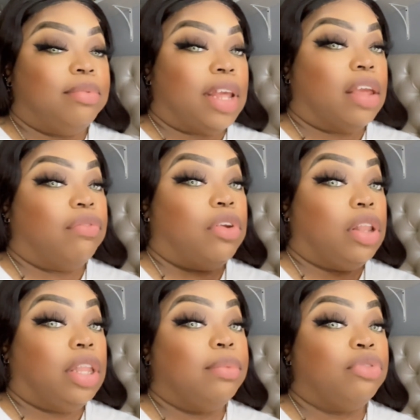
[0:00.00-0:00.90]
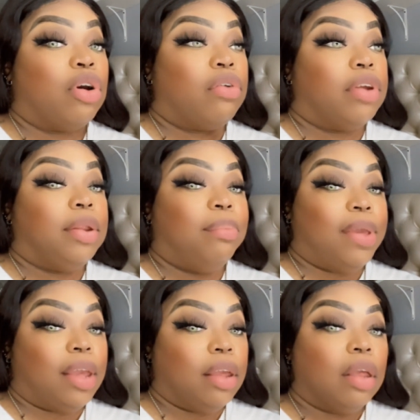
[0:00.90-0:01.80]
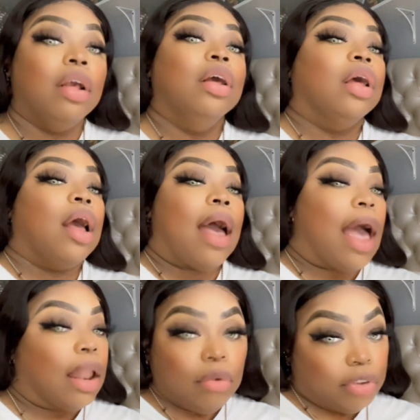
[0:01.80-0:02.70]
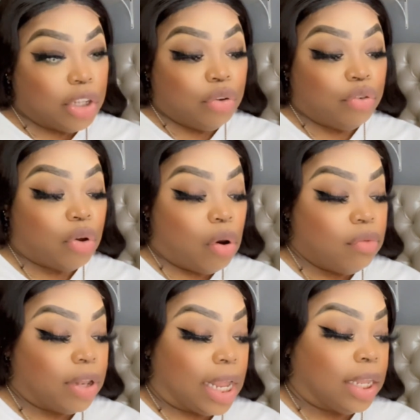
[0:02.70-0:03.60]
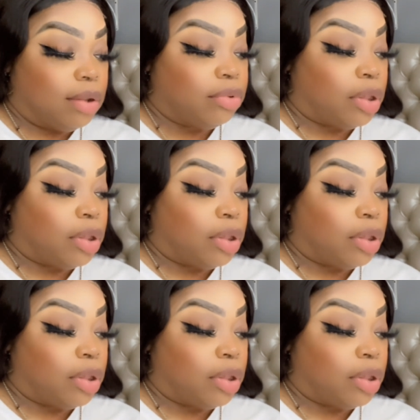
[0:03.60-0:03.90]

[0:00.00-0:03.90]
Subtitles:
Like, if your lips are already big, I don't think you should overline your lips.